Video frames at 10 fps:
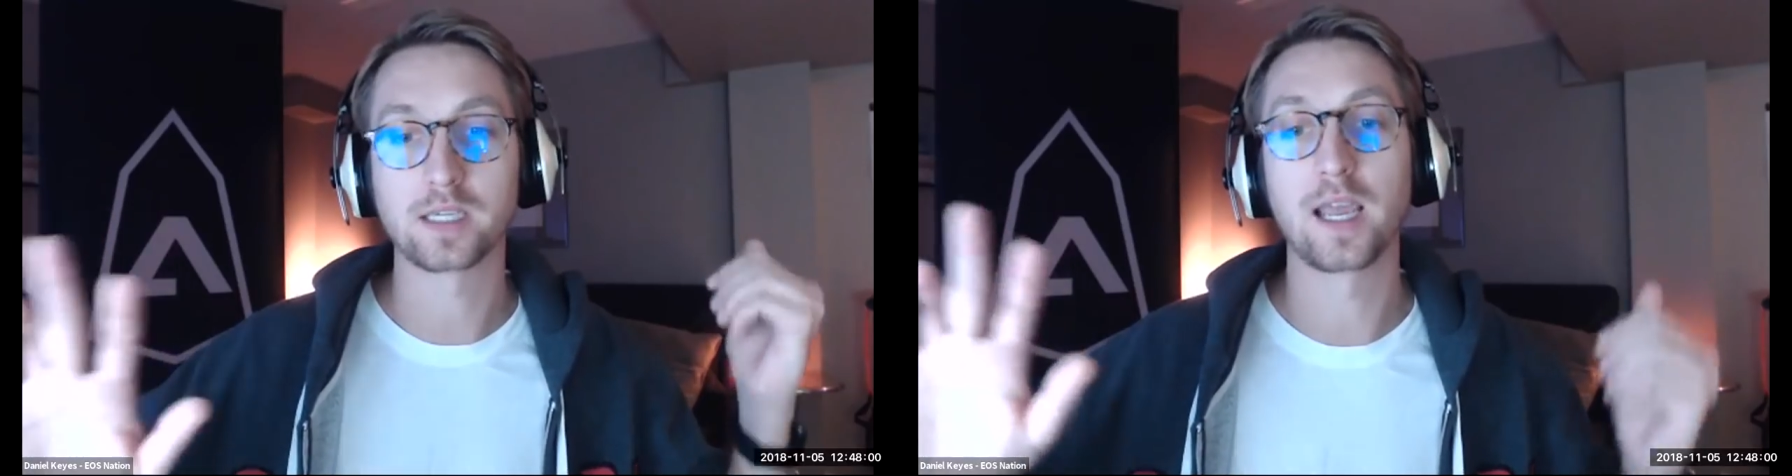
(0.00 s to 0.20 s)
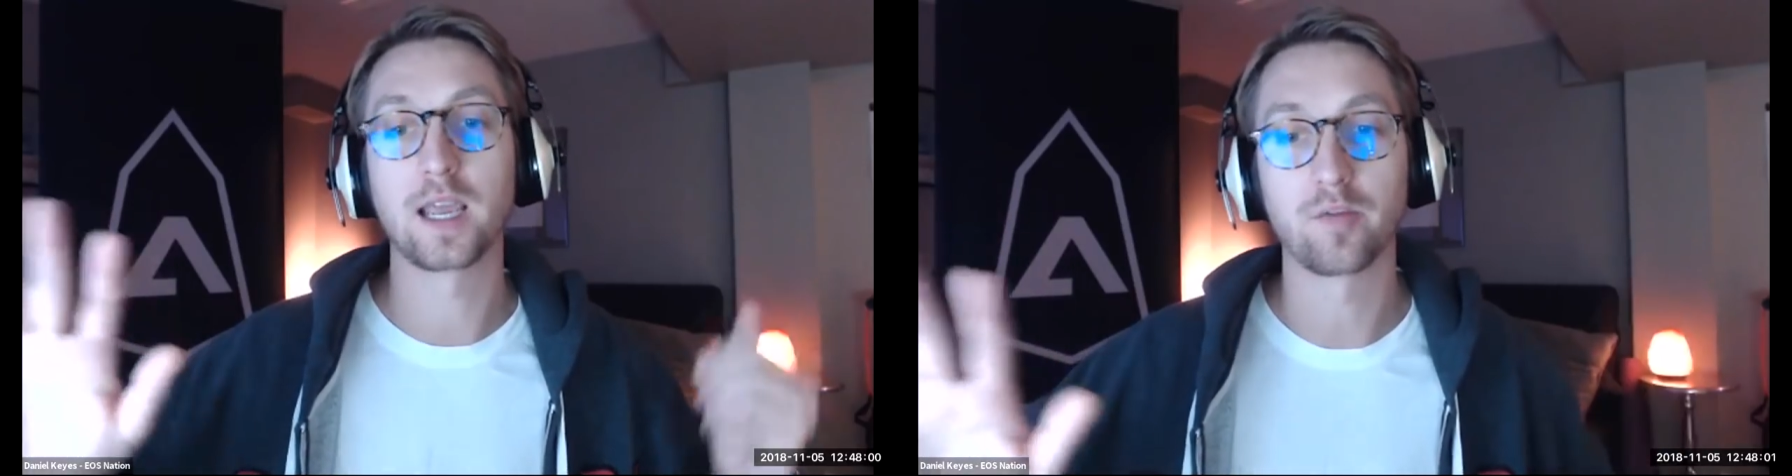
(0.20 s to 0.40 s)

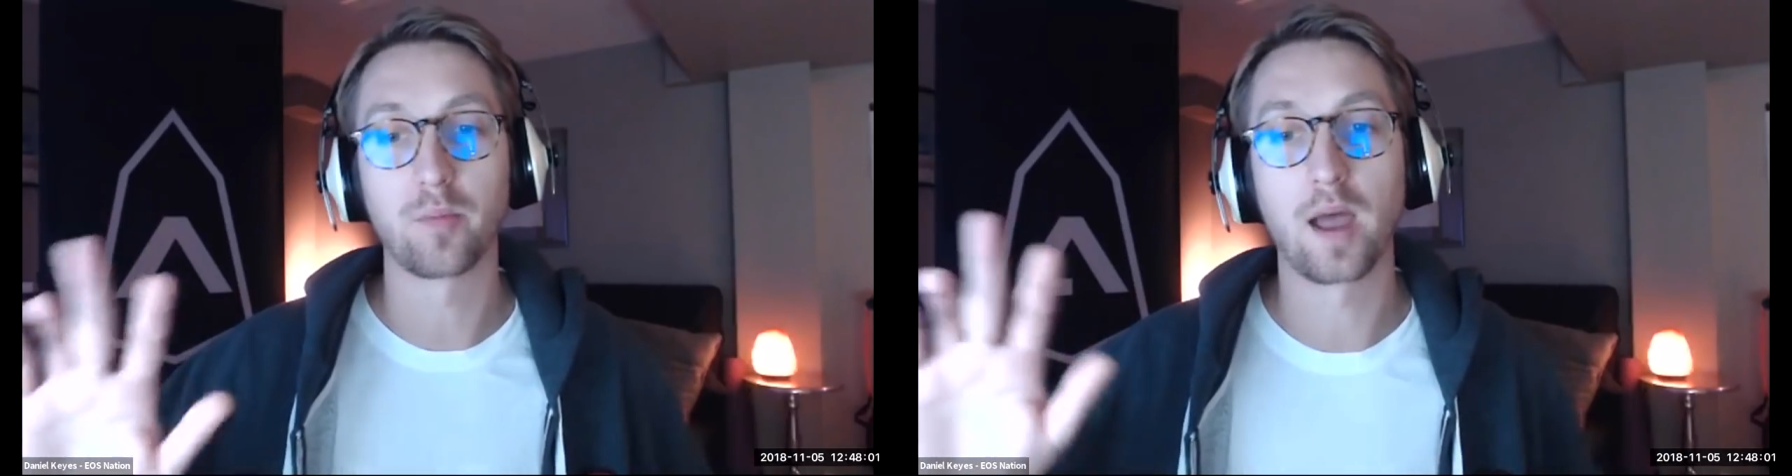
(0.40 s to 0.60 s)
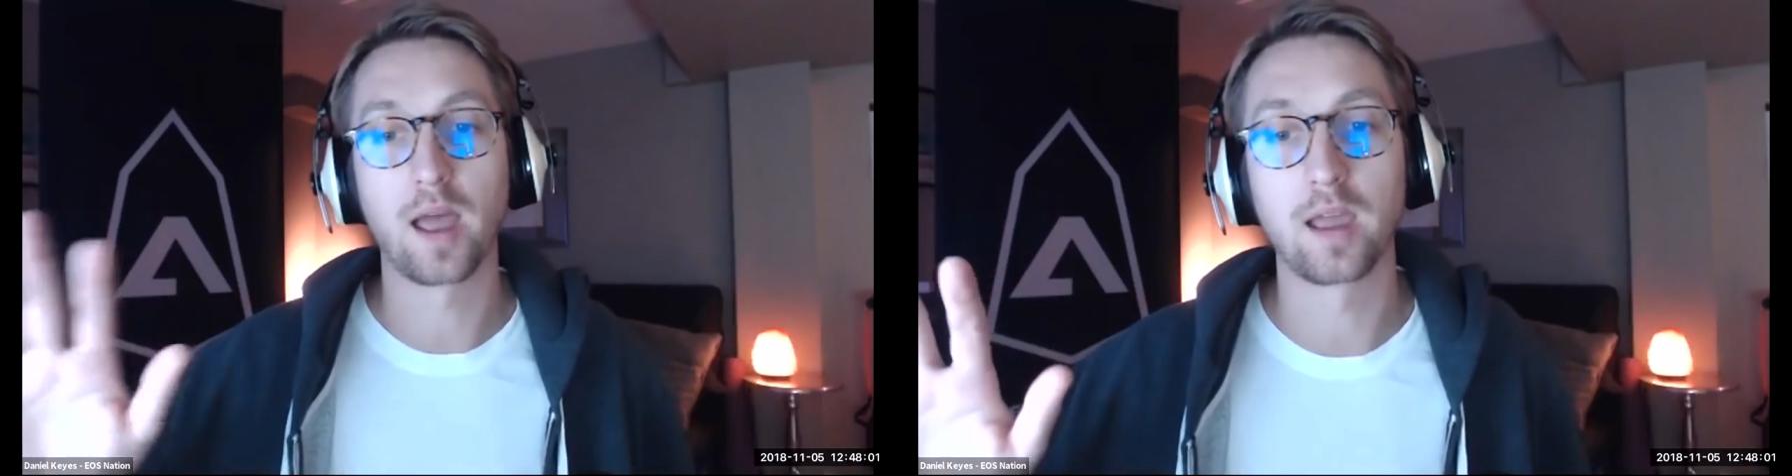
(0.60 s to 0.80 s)
stake of
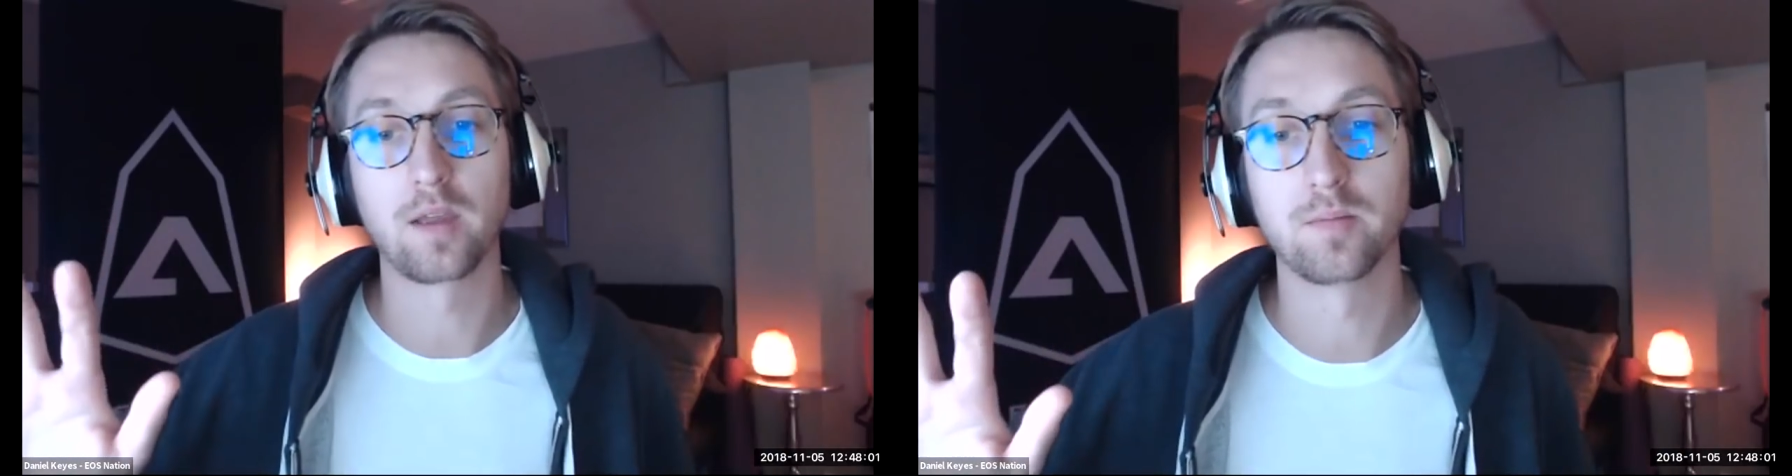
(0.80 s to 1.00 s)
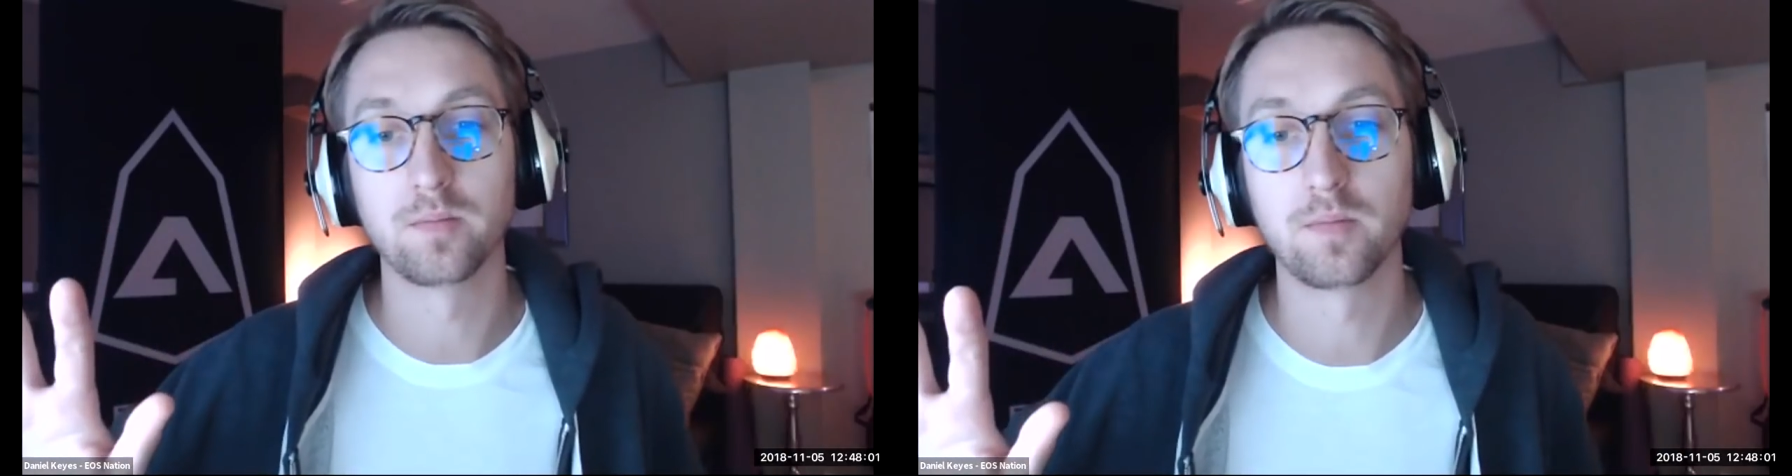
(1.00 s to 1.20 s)

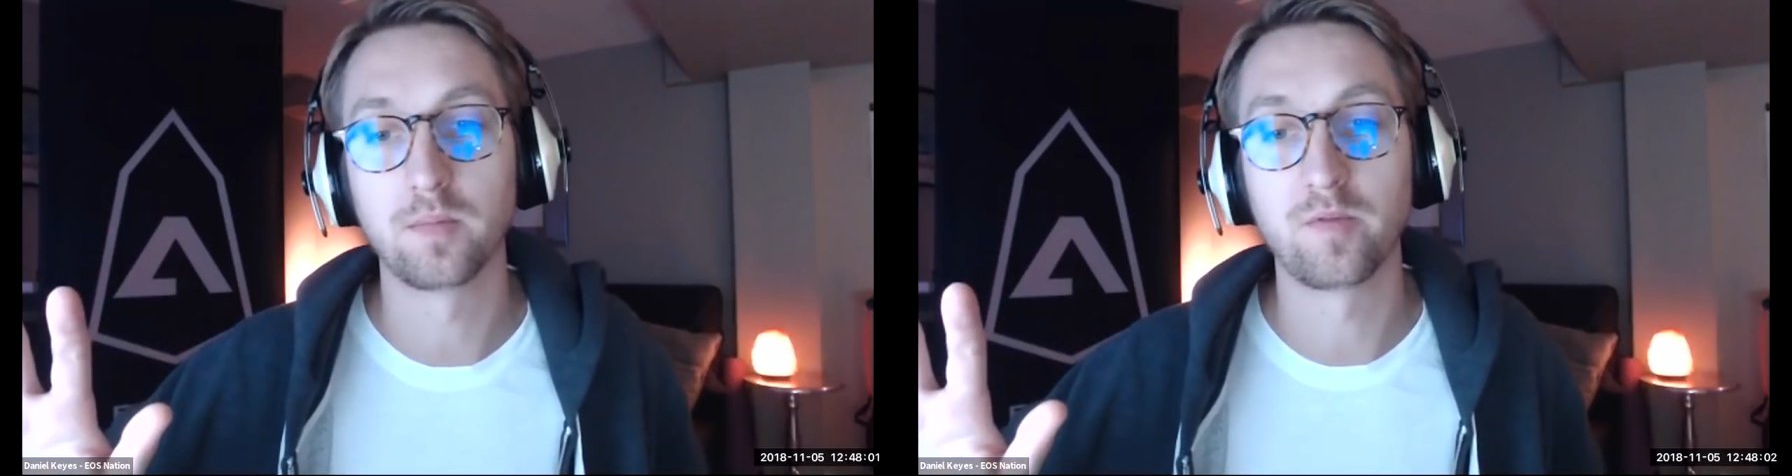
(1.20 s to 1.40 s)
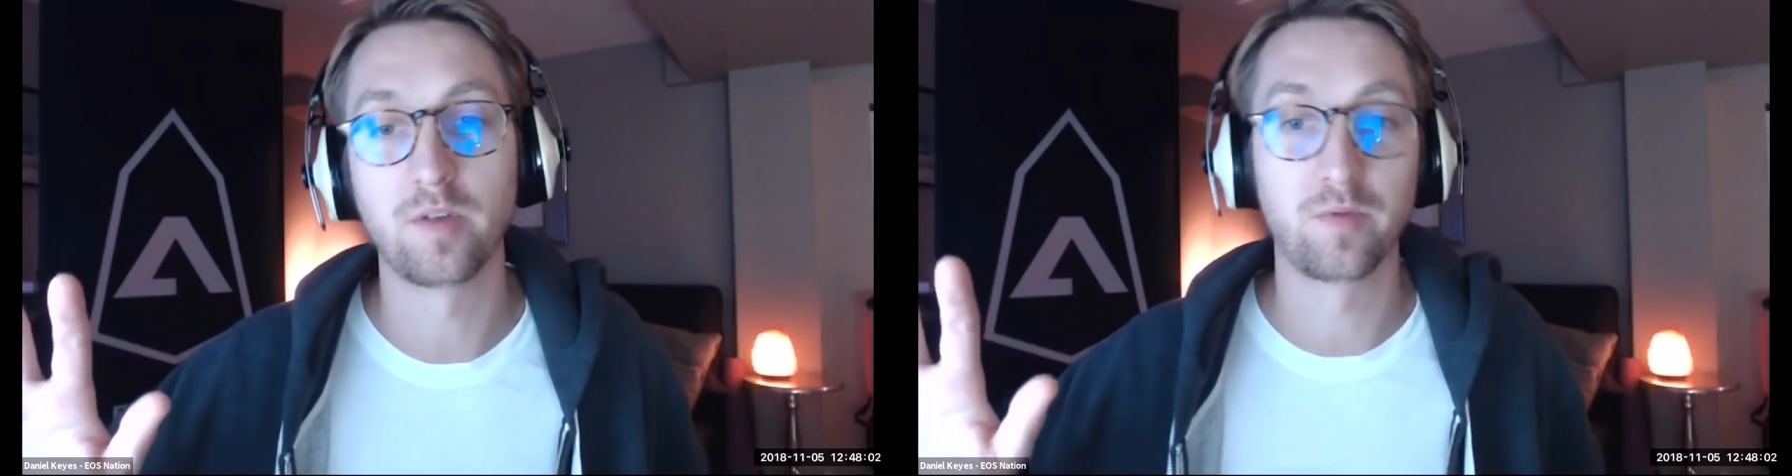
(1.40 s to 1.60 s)

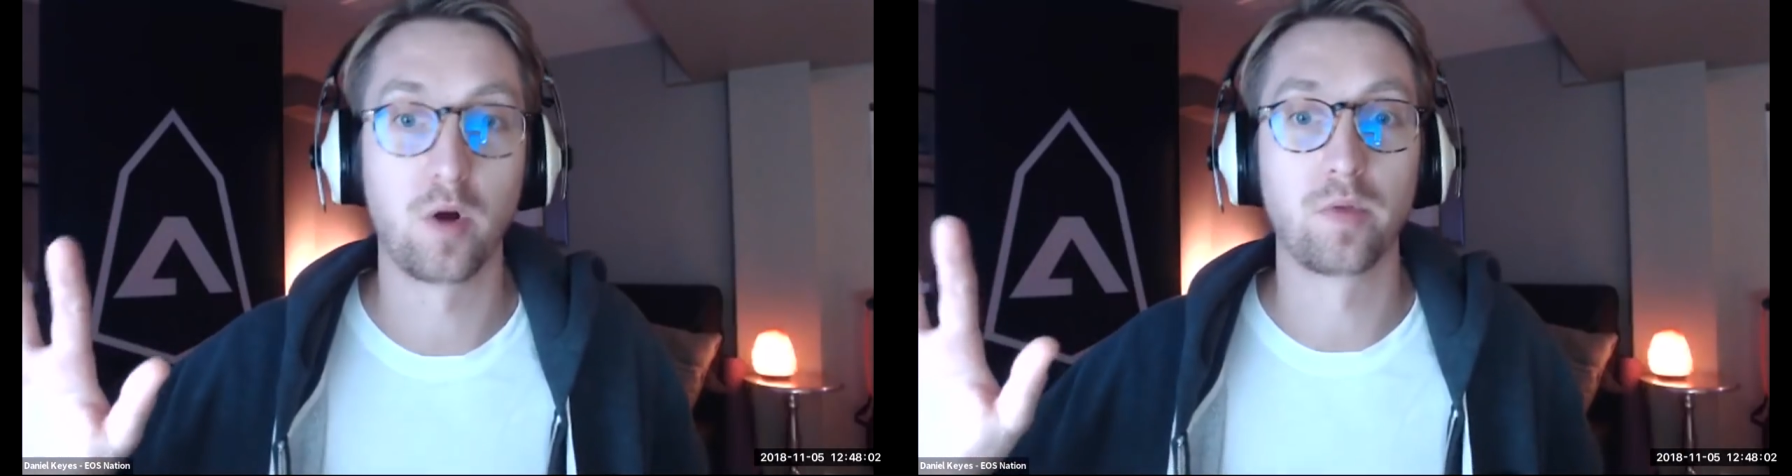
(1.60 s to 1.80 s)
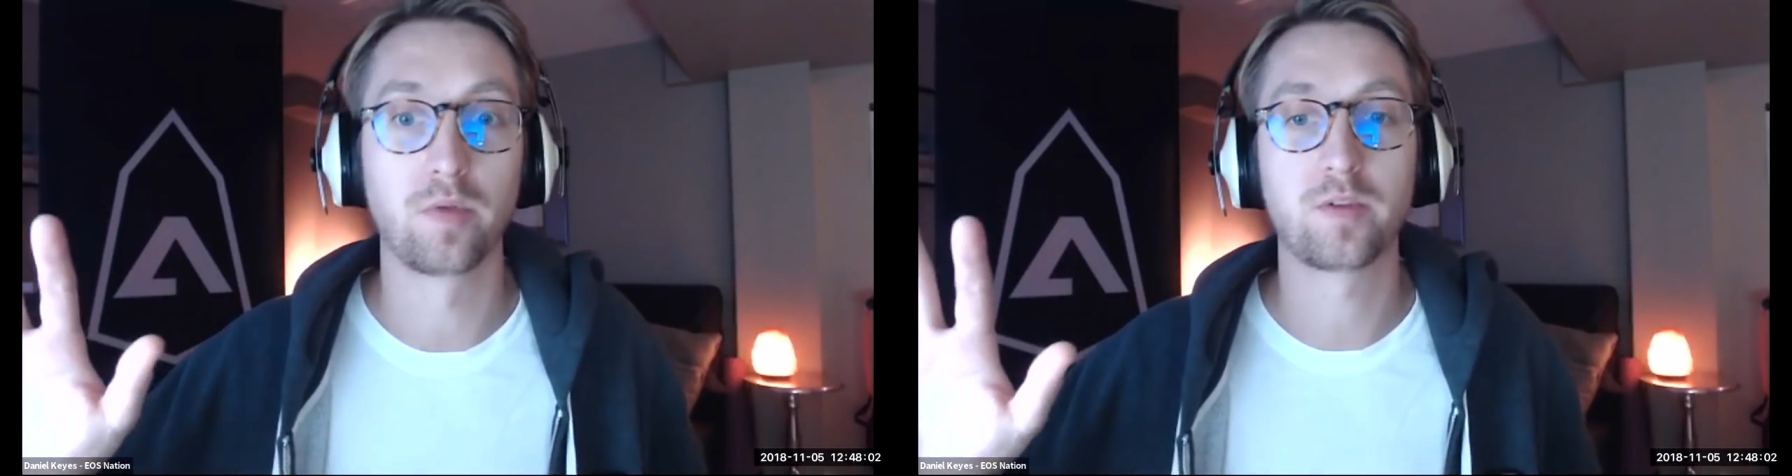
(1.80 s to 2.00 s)
the
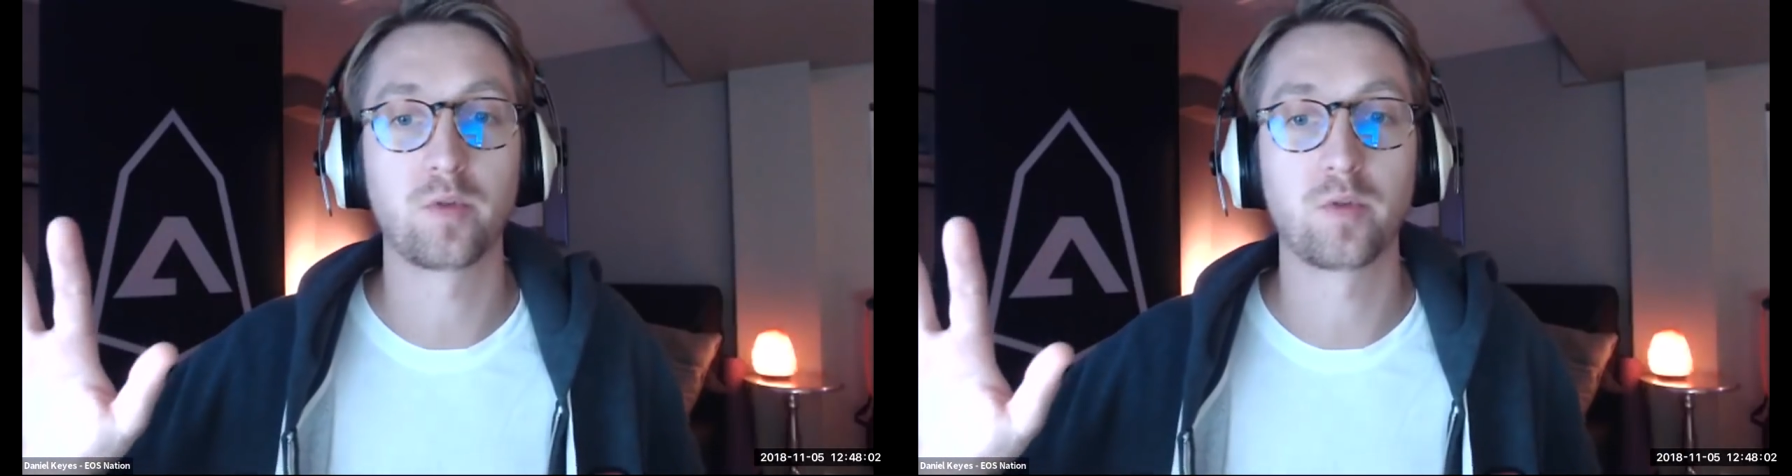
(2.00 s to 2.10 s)
vote